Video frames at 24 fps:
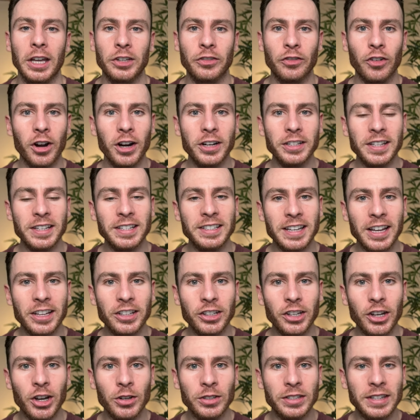As far as the
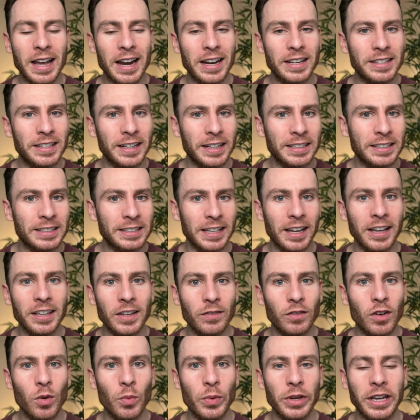scent goes, that is the extent
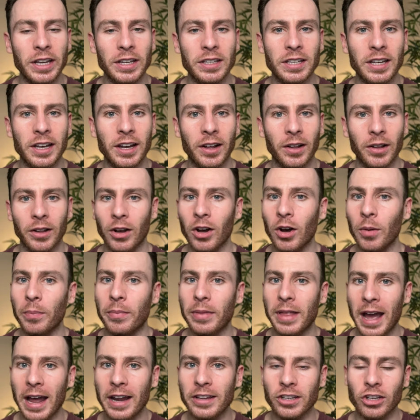of what we can tell. Oh,
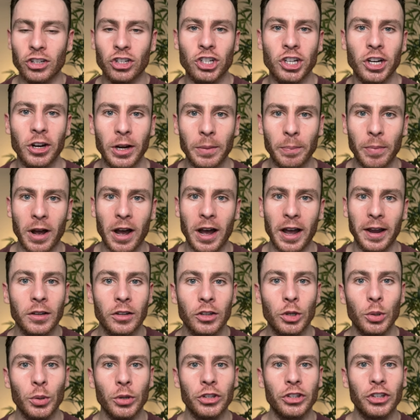that is a cherry pie.
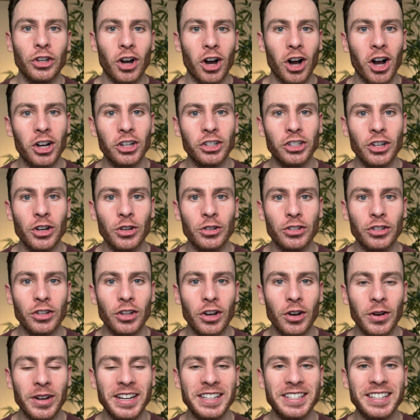To a dog's nose,
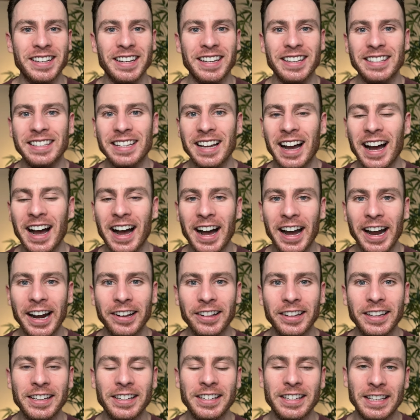though, it is an
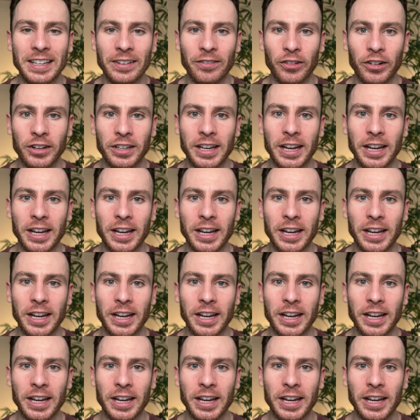entirely different